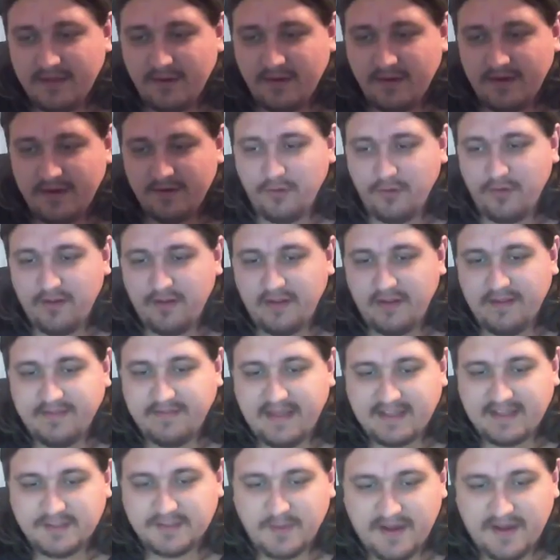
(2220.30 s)
know, and all, and
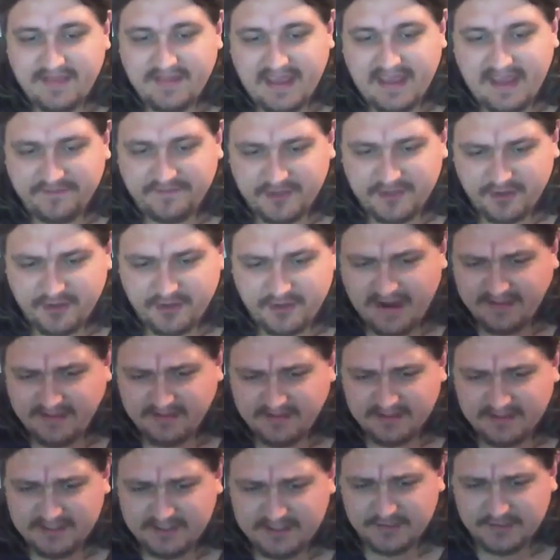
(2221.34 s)
that's why they have to create
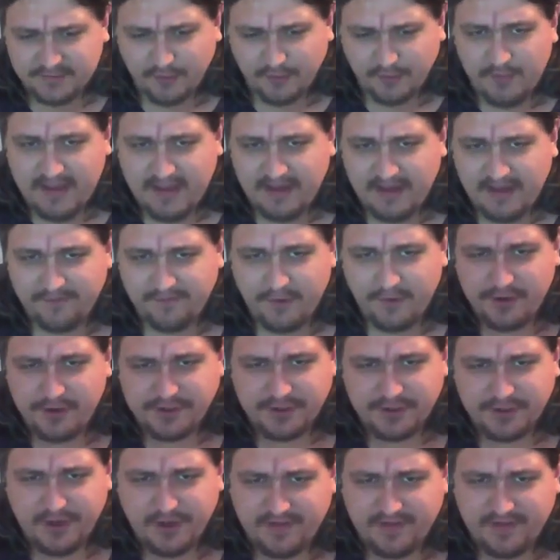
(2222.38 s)
this straw man version of